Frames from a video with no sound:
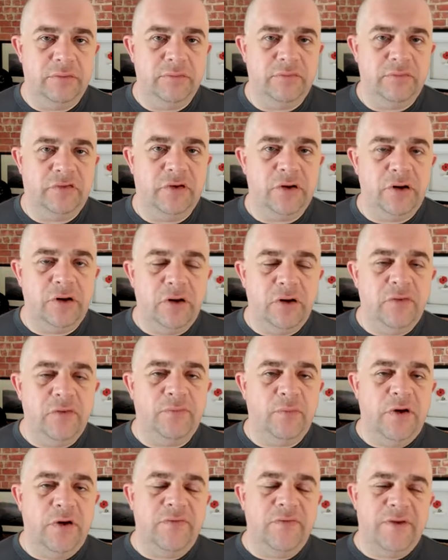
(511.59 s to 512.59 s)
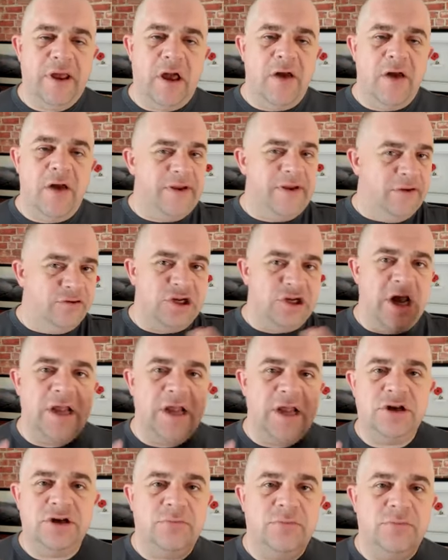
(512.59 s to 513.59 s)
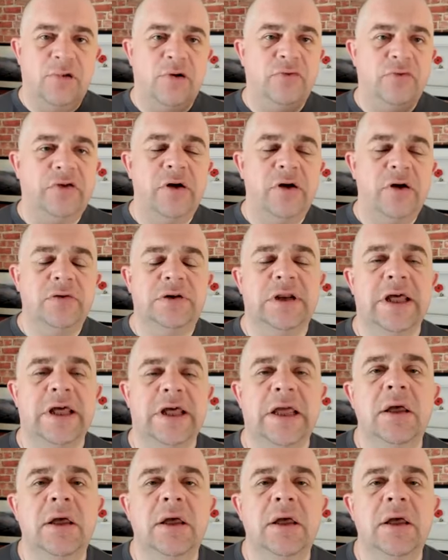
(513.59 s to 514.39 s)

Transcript: So I've now changed the model totally.